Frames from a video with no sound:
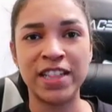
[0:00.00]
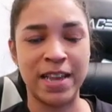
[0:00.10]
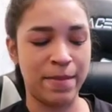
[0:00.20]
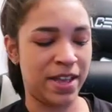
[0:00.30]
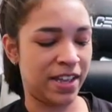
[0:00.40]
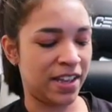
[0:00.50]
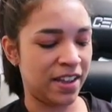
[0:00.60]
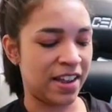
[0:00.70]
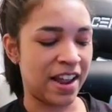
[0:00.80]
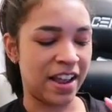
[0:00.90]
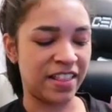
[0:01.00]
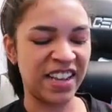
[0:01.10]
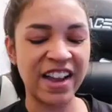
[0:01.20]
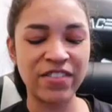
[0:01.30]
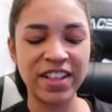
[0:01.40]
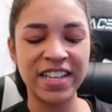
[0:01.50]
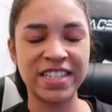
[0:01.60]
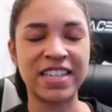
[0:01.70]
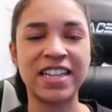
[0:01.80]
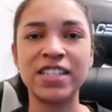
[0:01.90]
They have like
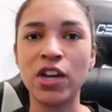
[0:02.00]
these nice